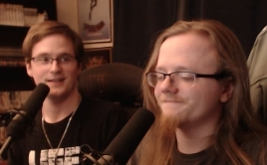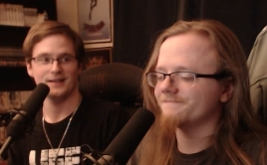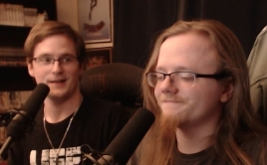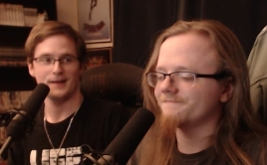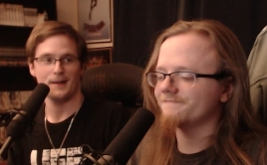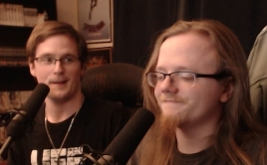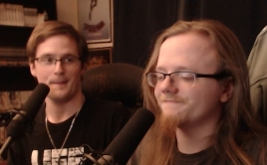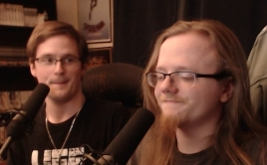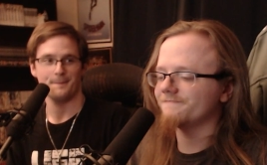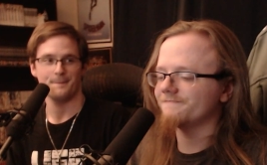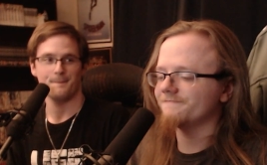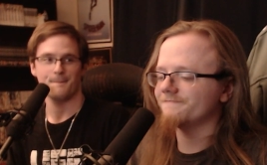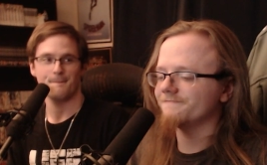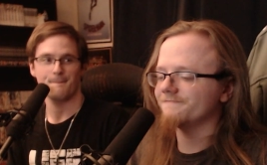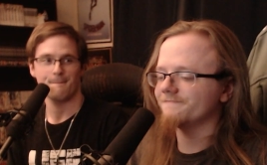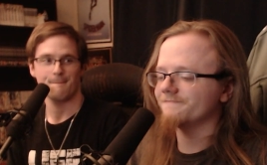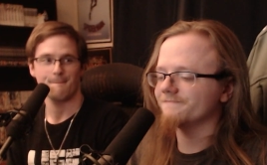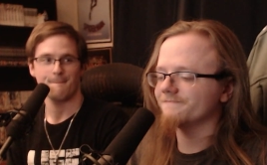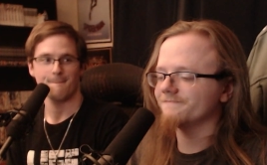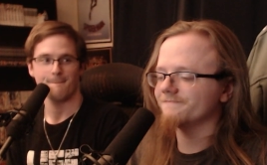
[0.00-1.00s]

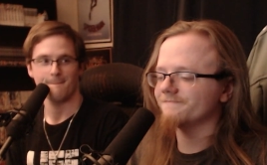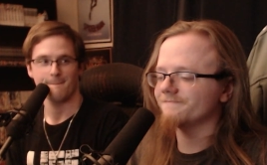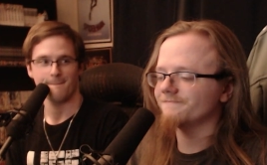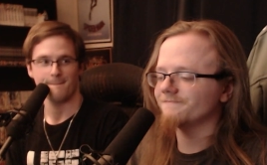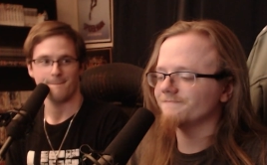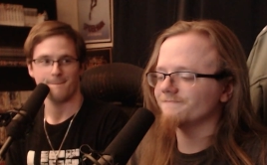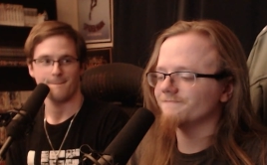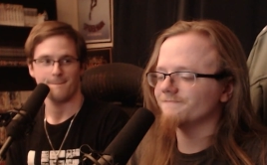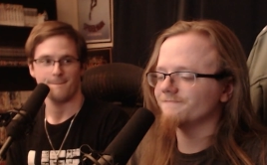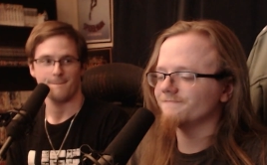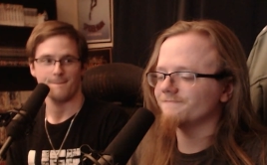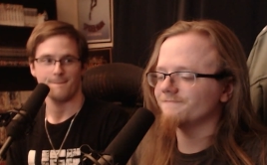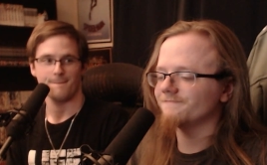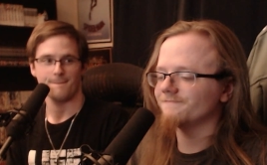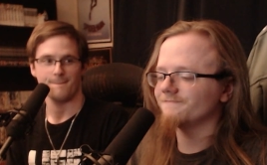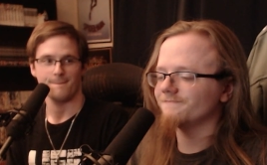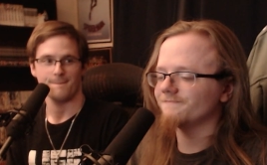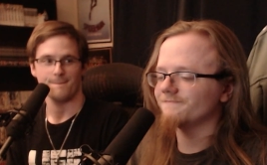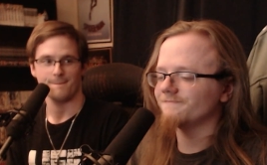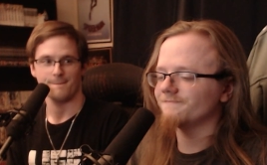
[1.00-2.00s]

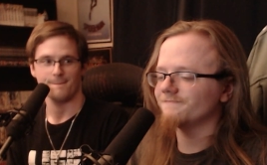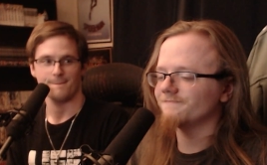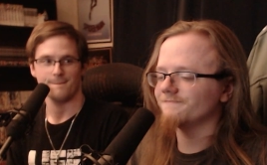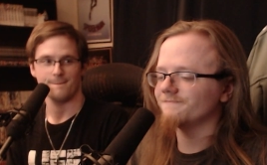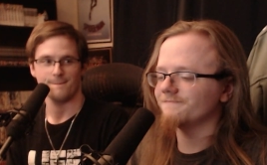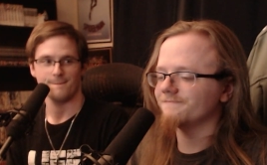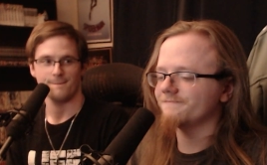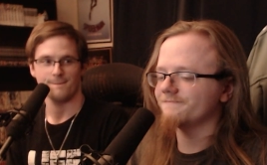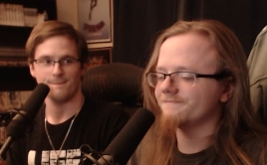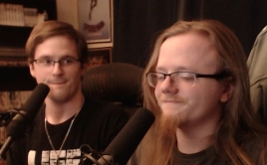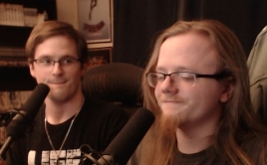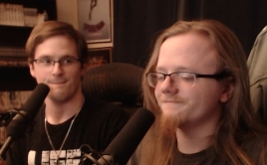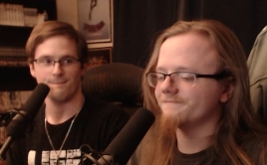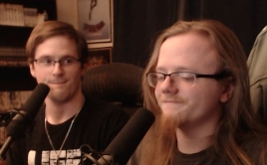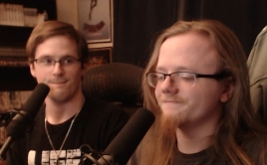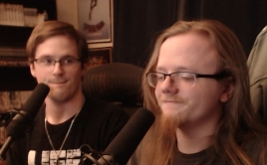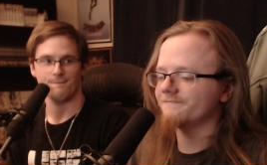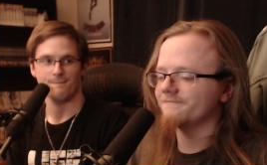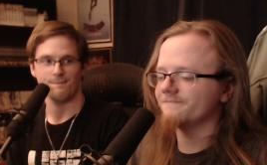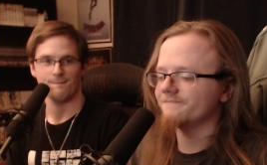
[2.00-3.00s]

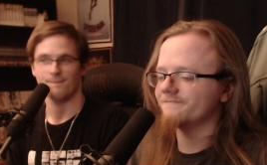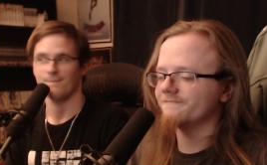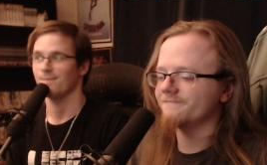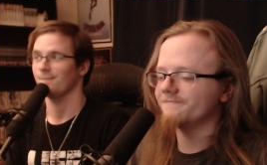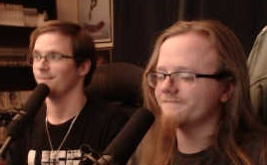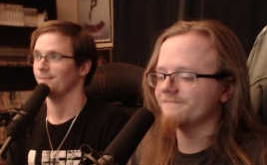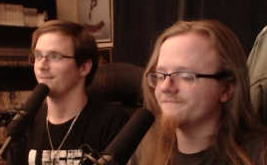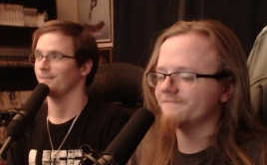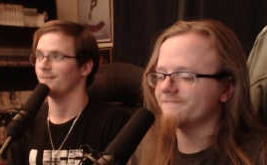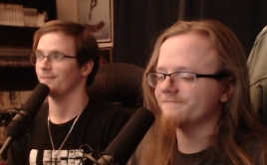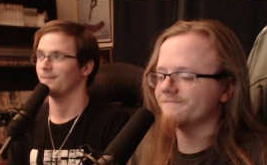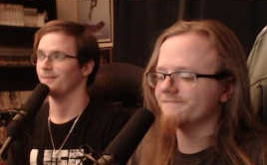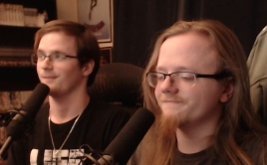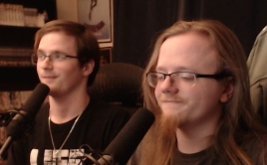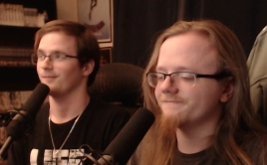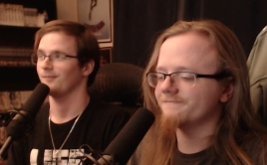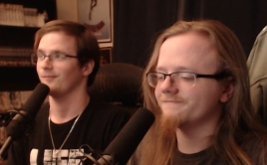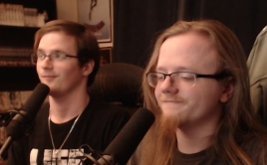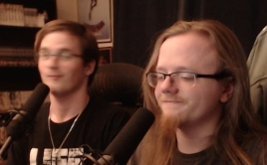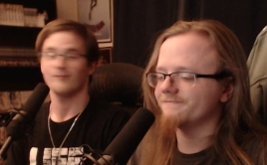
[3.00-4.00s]

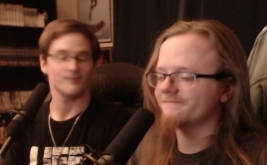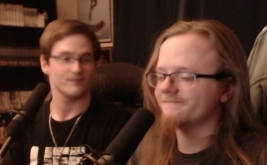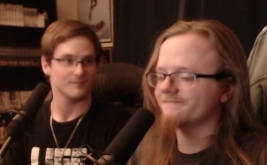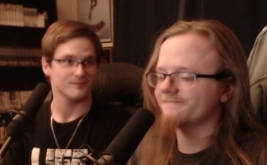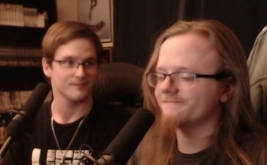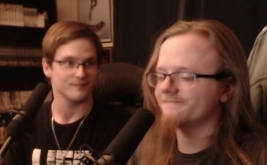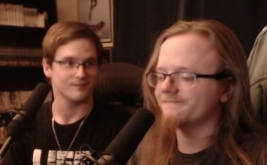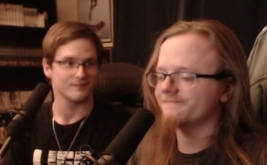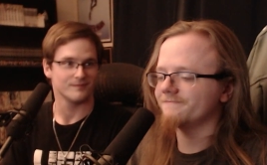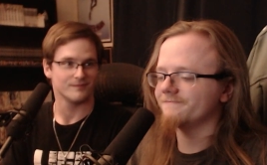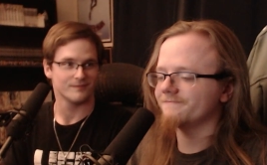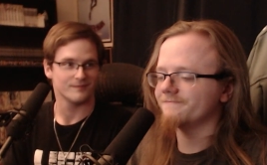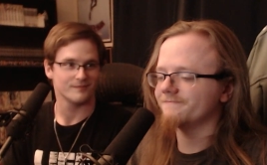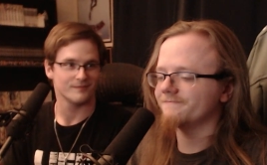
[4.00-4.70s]
Nothing is said.